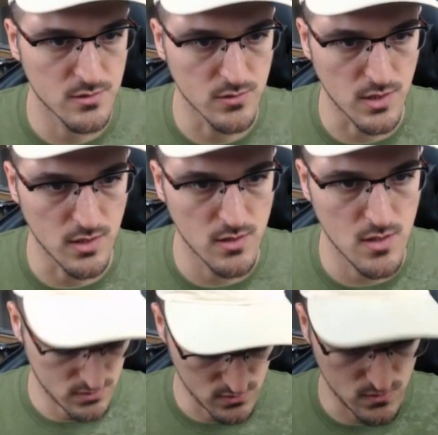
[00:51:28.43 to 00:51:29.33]
Okay,
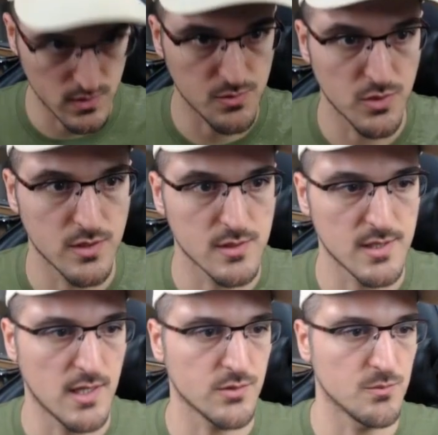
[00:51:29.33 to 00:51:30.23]
so let's play
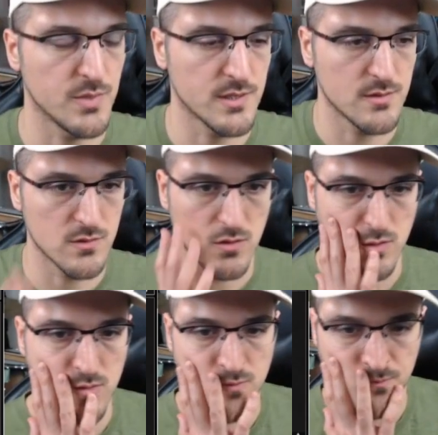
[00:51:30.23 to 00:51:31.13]
this out and pass the
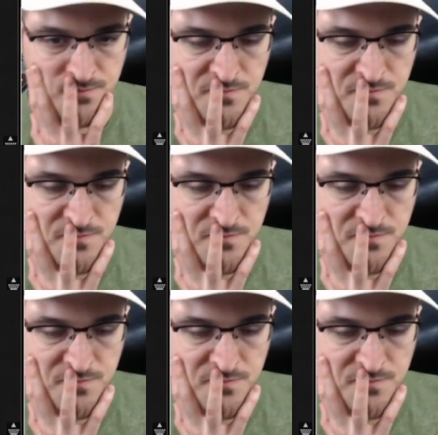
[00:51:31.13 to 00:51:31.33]
turn.